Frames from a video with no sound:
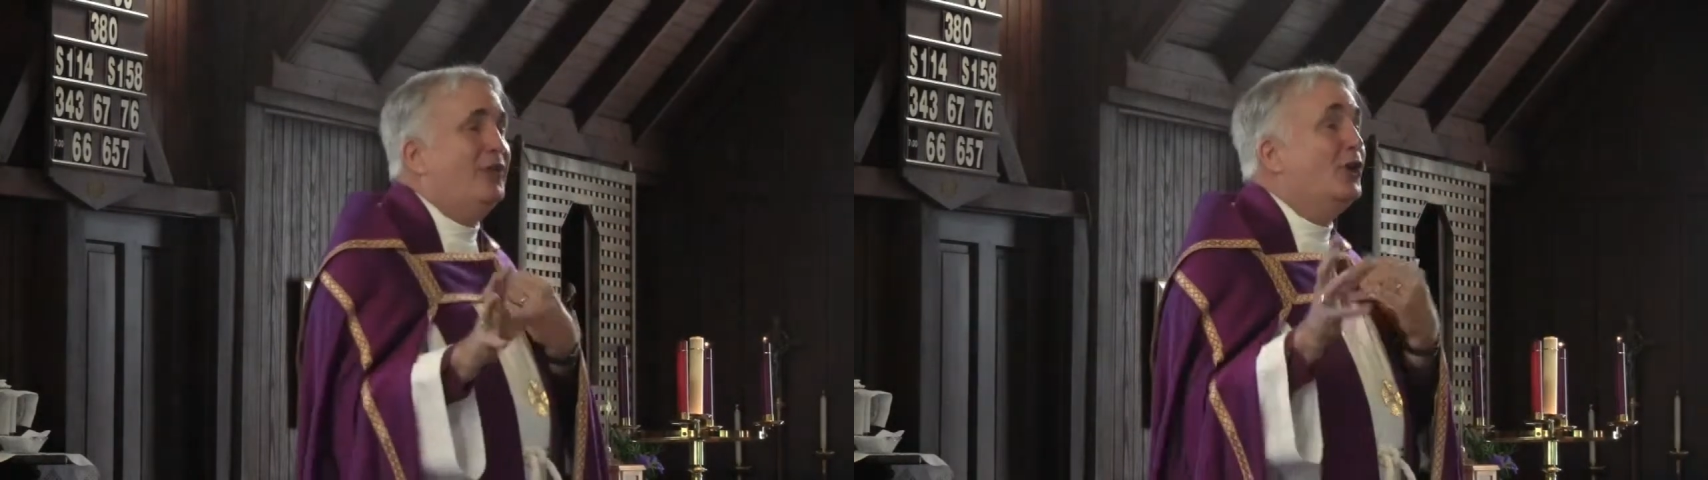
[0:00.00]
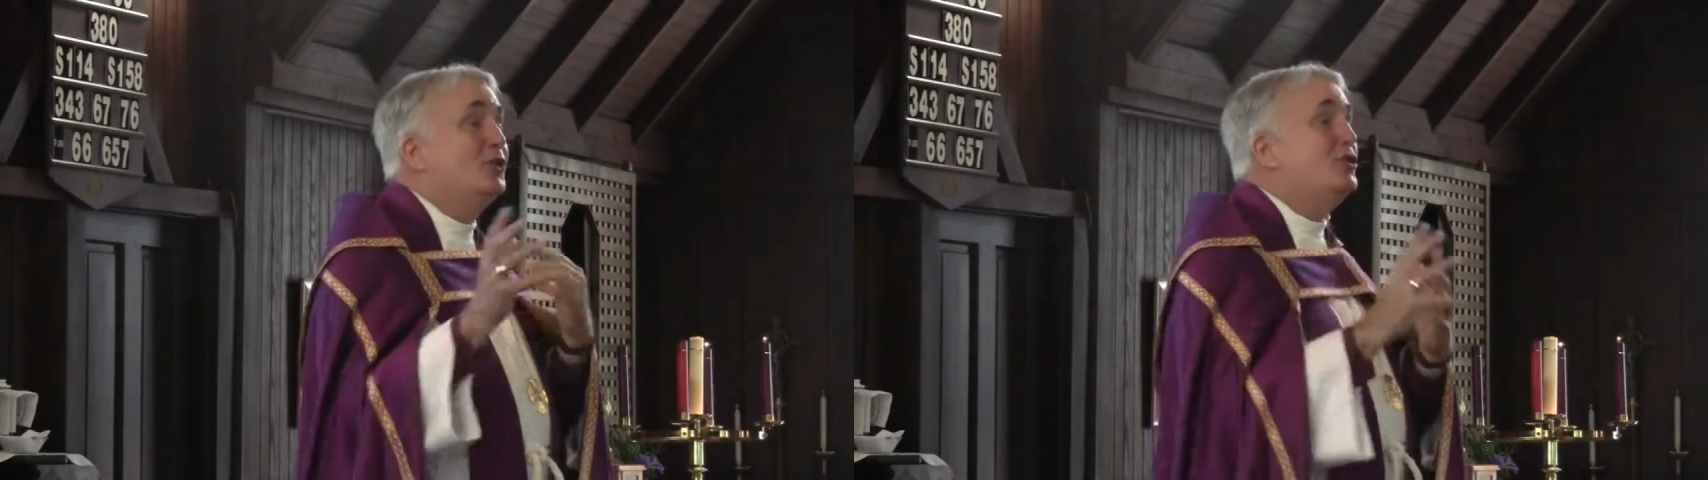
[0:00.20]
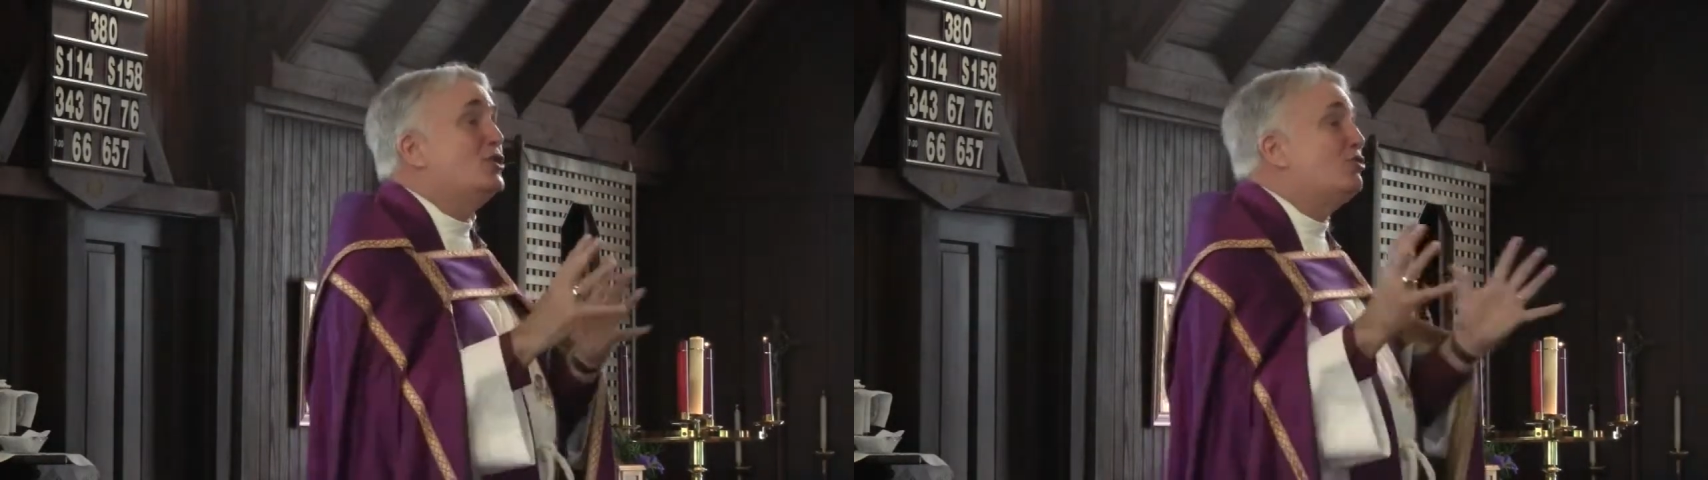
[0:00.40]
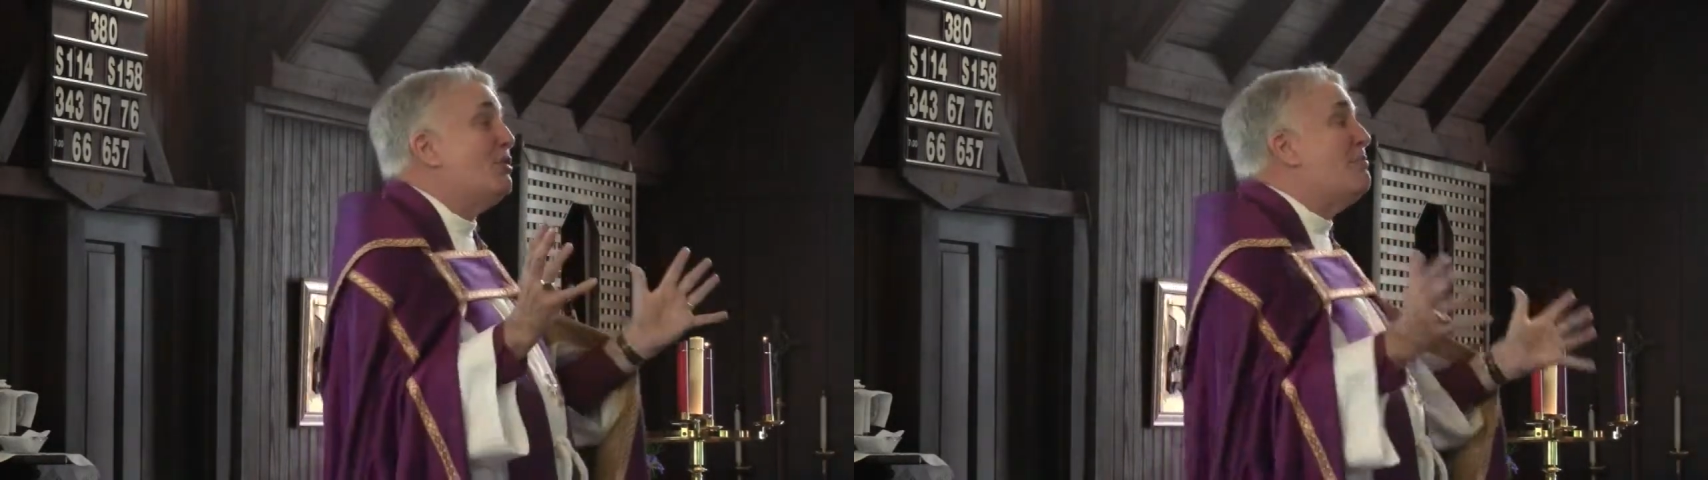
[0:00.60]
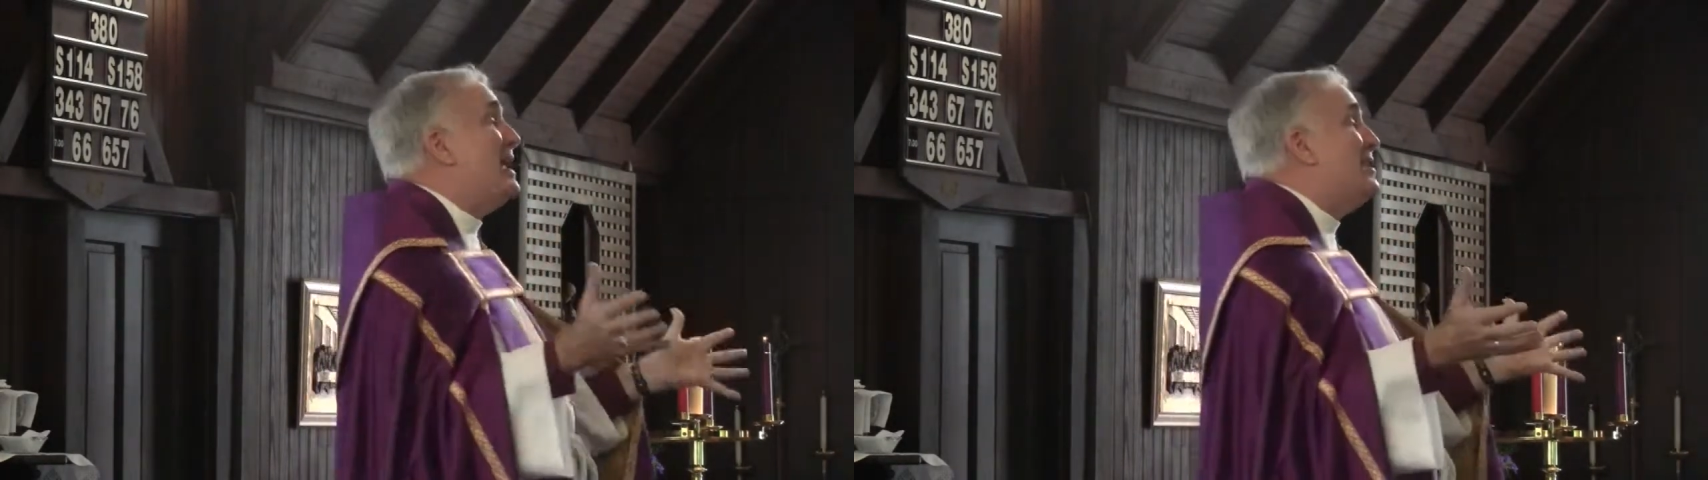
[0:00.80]
and the, the
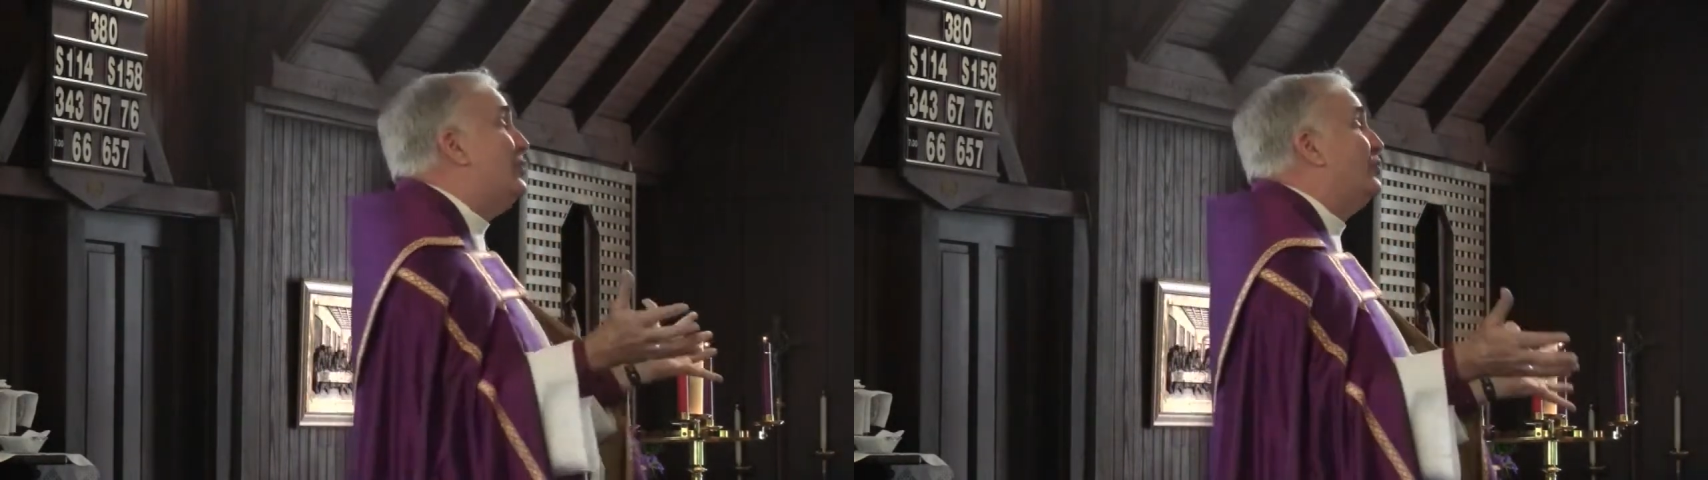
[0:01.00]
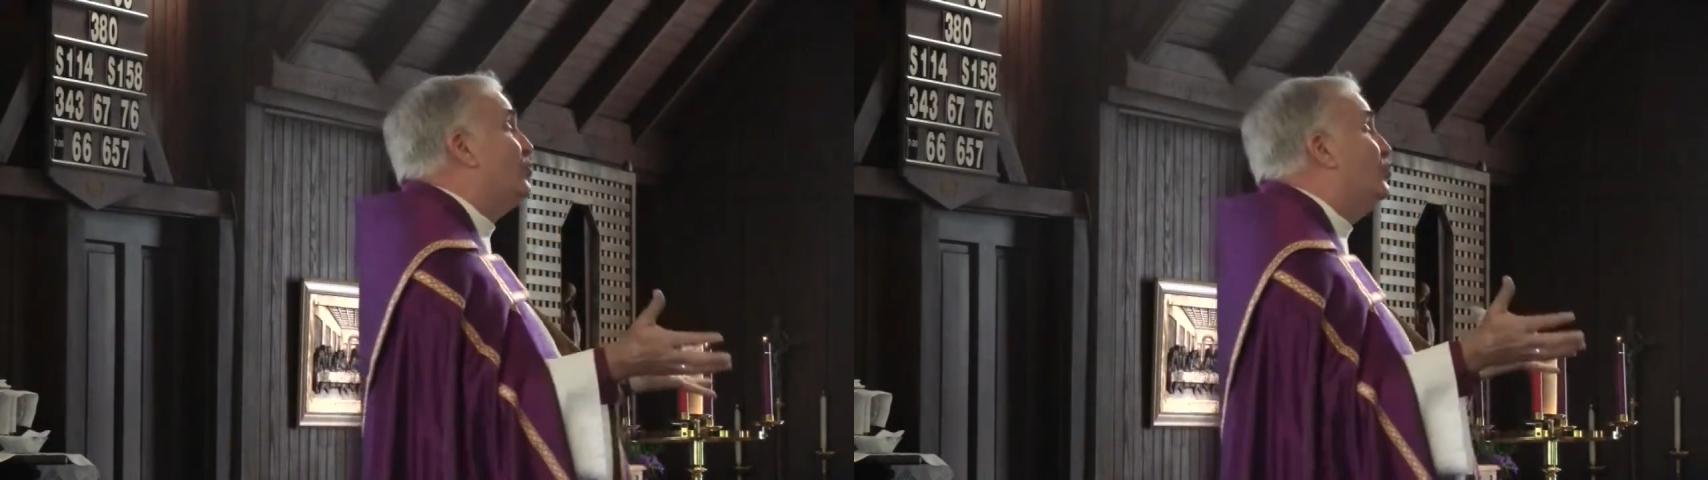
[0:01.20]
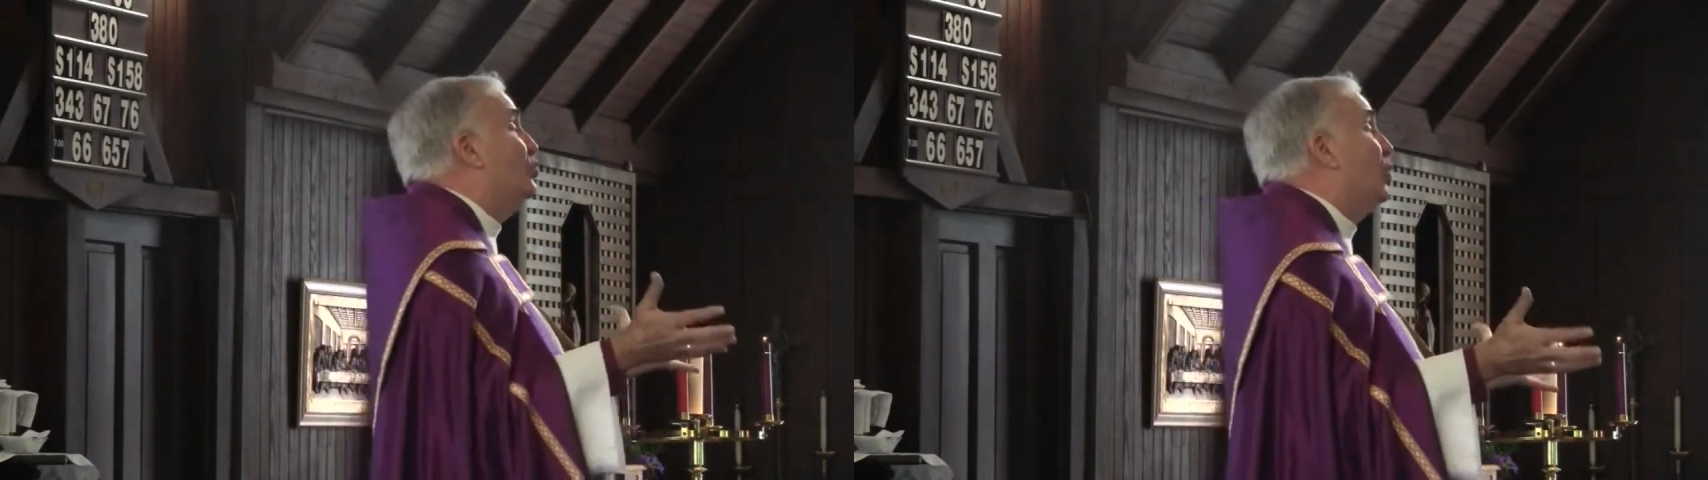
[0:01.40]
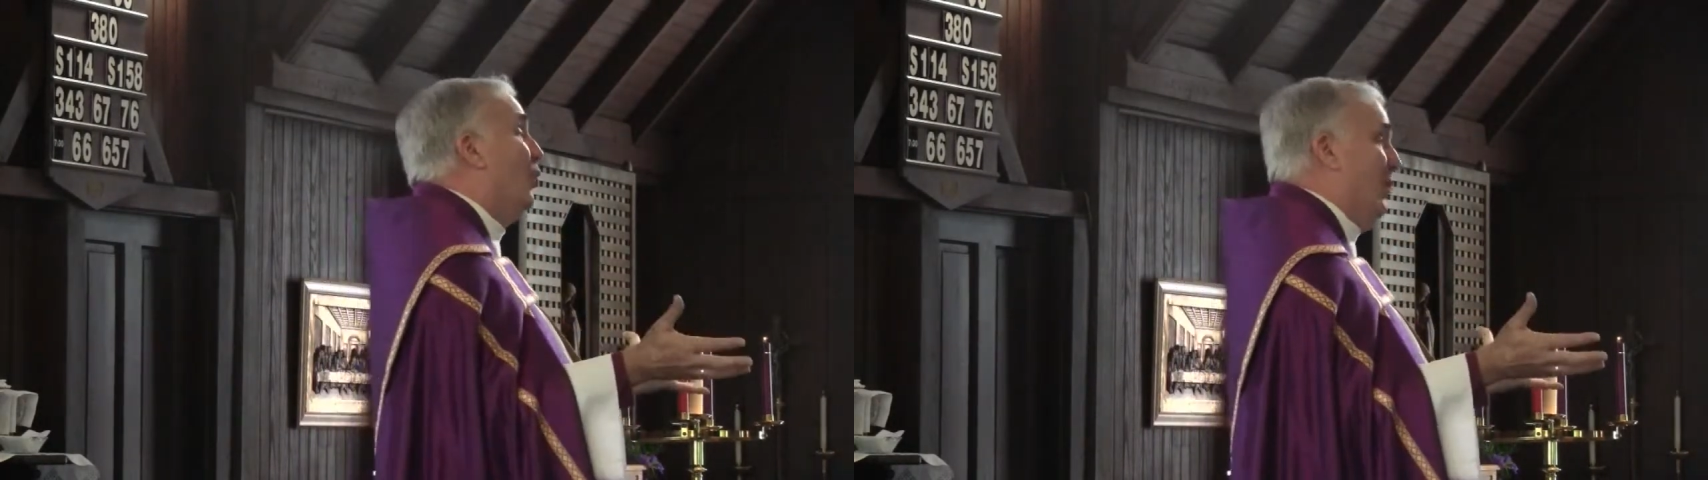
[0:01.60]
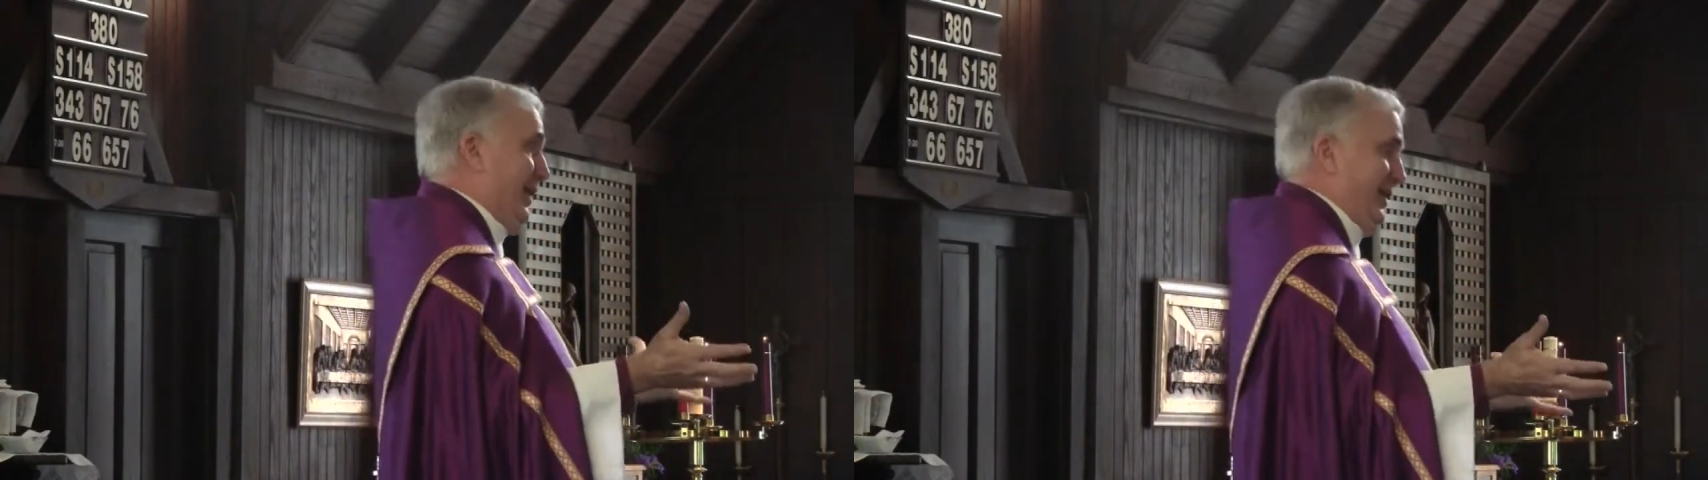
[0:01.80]
tremendous
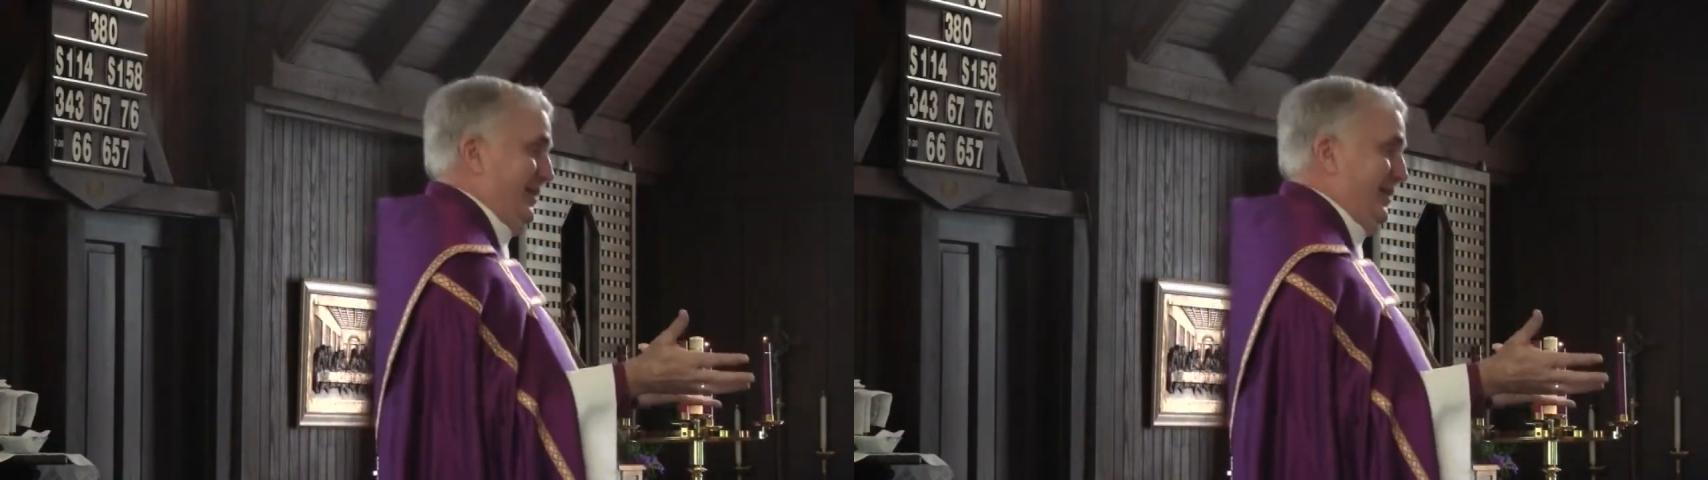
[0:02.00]
joy